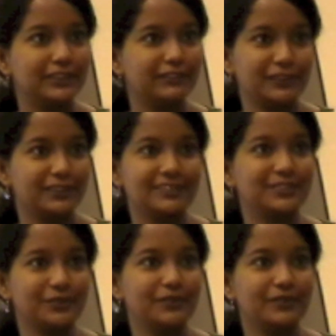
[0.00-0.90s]

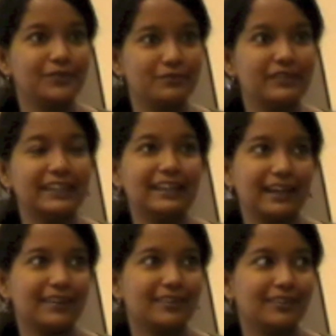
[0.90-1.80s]
with so you, you feel
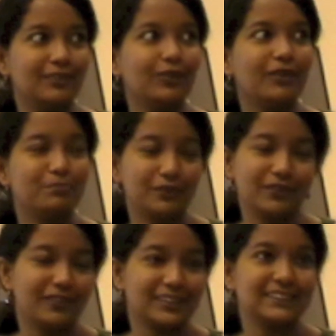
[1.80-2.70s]
like you know not
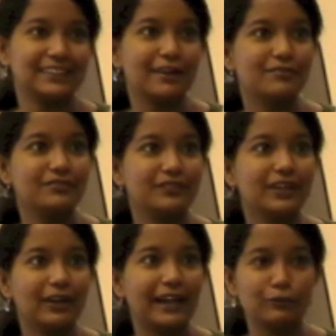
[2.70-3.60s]
bored or stuff
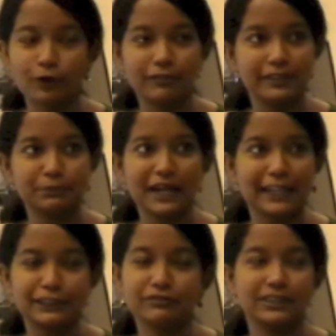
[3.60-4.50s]
you can always be
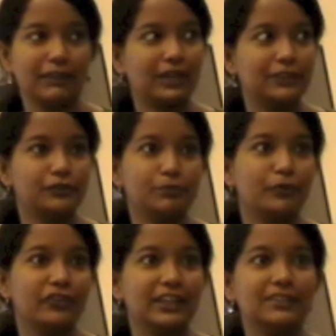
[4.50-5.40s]
active in one
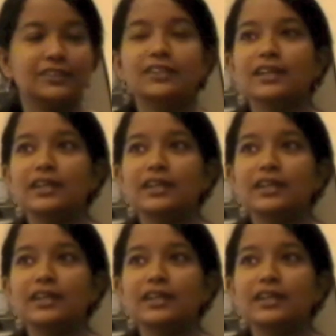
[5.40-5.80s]
group or the other